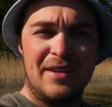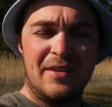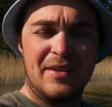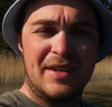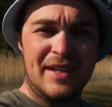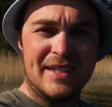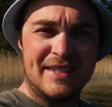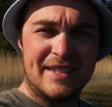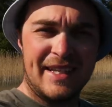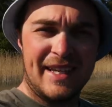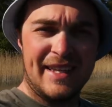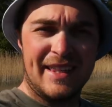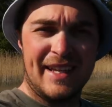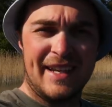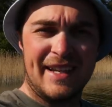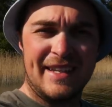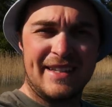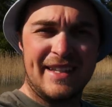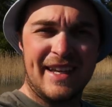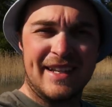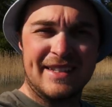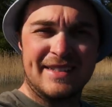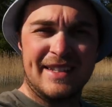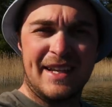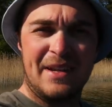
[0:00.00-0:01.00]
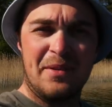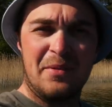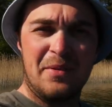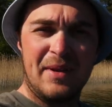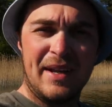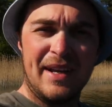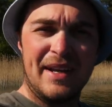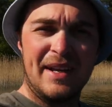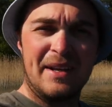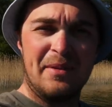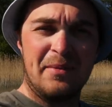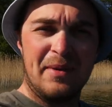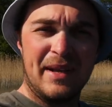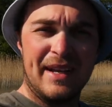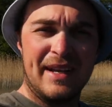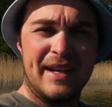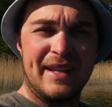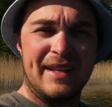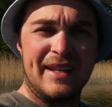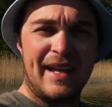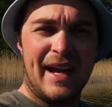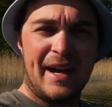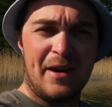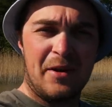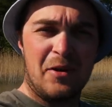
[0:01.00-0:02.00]
you can see that it has a really really
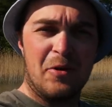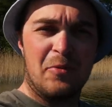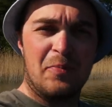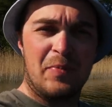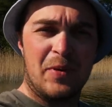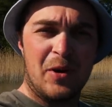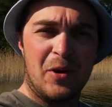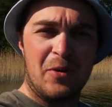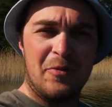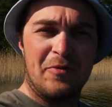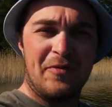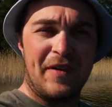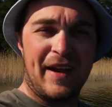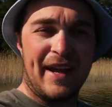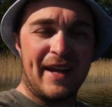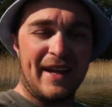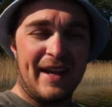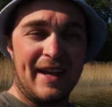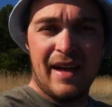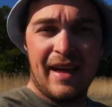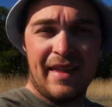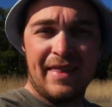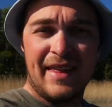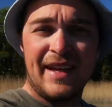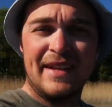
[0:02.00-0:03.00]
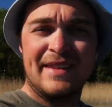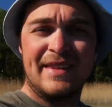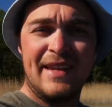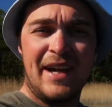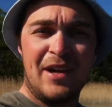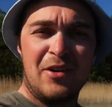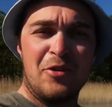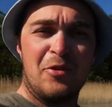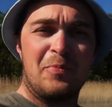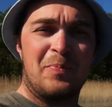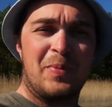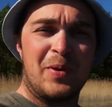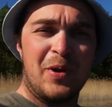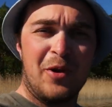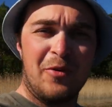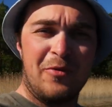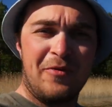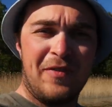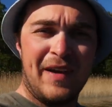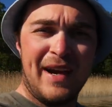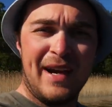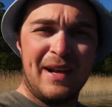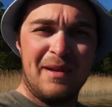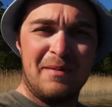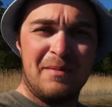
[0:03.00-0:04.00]
narrow profile. And that narrow
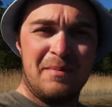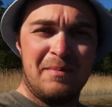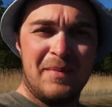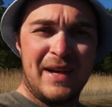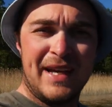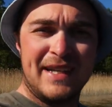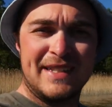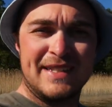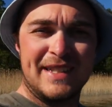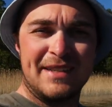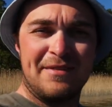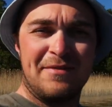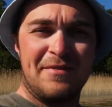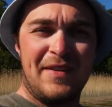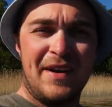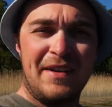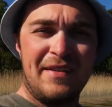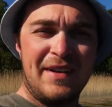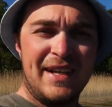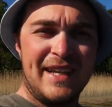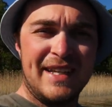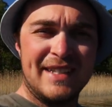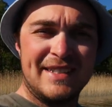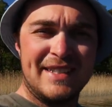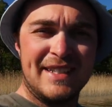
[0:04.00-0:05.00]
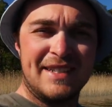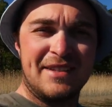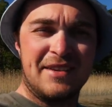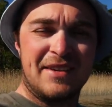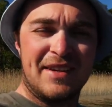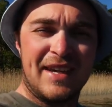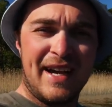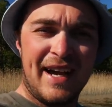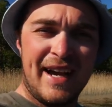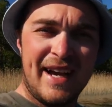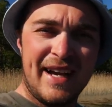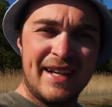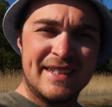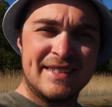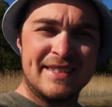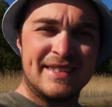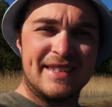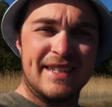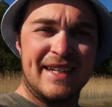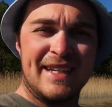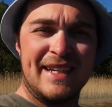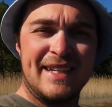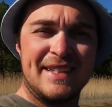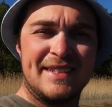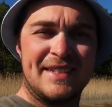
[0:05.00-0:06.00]
profile makes it very easy to cast,
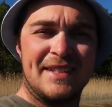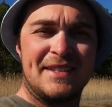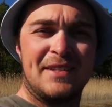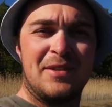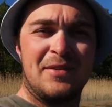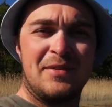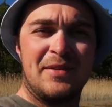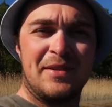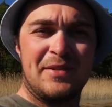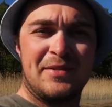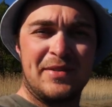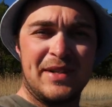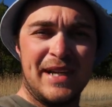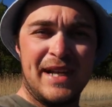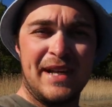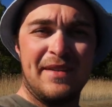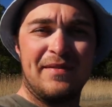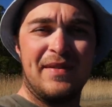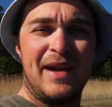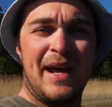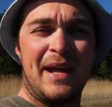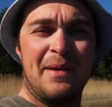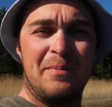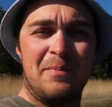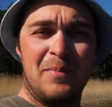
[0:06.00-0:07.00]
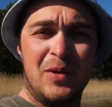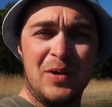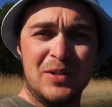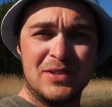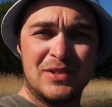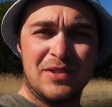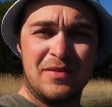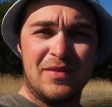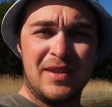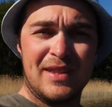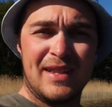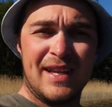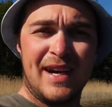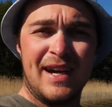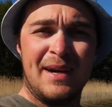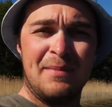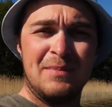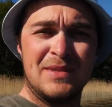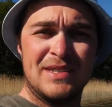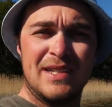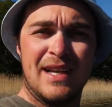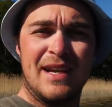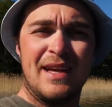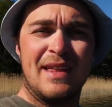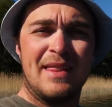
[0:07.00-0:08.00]
easy to retrieve, and most of the
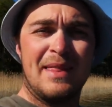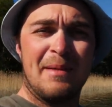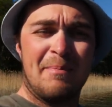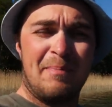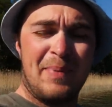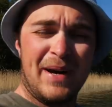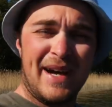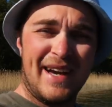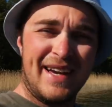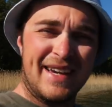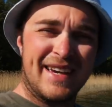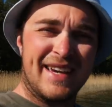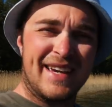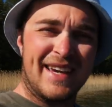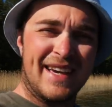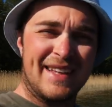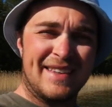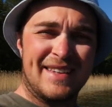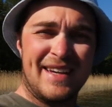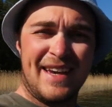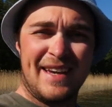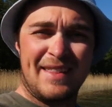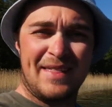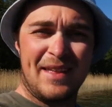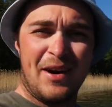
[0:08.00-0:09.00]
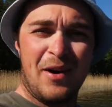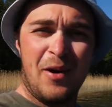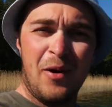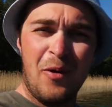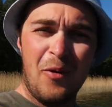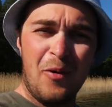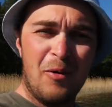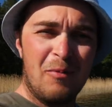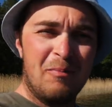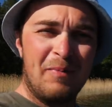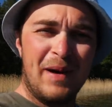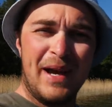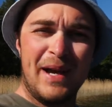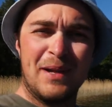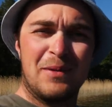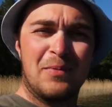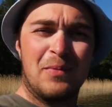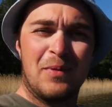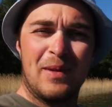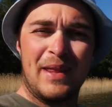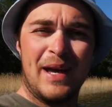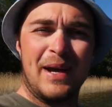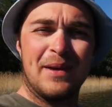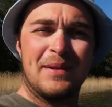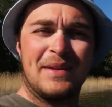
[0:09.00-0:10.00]
times the pike can take the whole bait
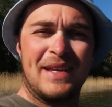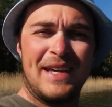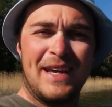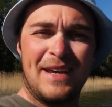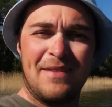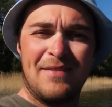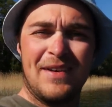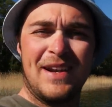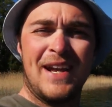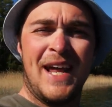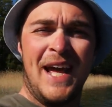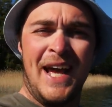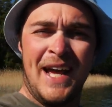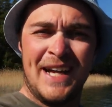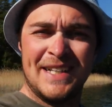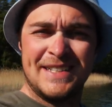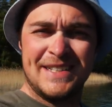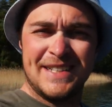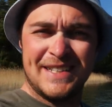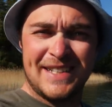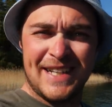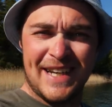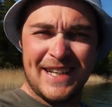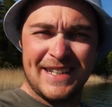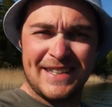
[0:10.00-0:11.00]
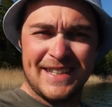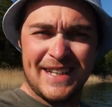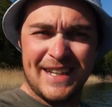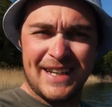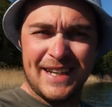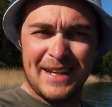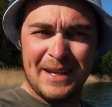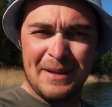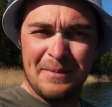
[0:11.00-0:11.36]
without even hesitating.